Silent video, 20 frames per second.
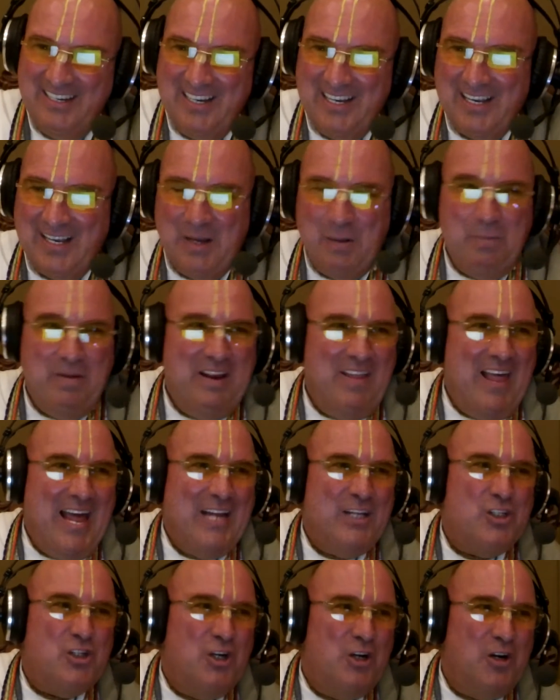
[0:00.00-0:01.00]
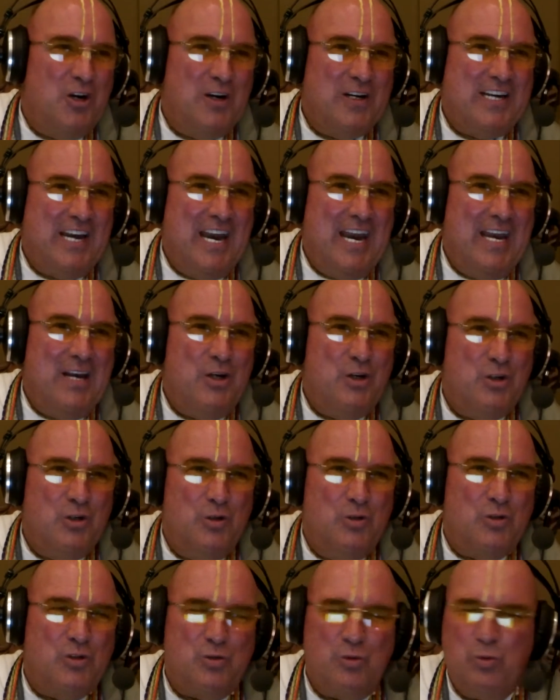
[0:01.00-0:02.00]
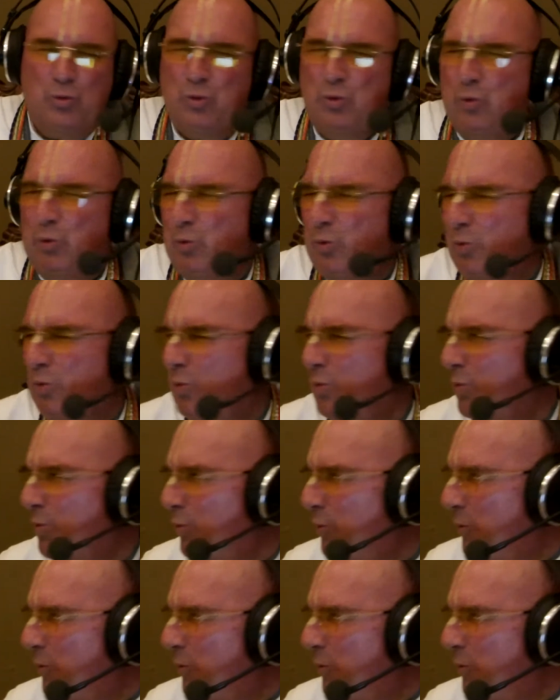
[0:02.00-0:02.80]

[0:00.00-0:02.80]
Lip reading: Give me that sugarcane juice. Ooh.